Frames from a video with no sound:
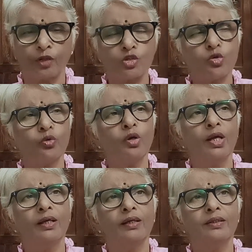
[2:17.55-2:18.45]
So
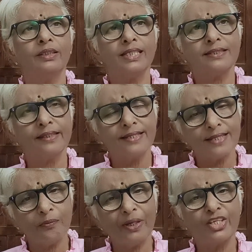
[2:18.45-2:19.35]
just
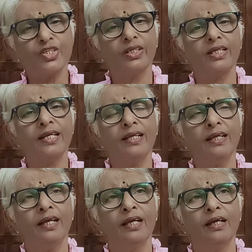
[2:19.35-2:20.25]
listen patiently,
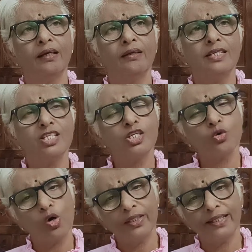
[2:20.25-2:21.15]
listen to
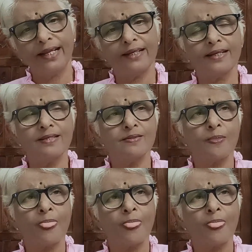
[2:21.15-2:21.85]
all the techniques,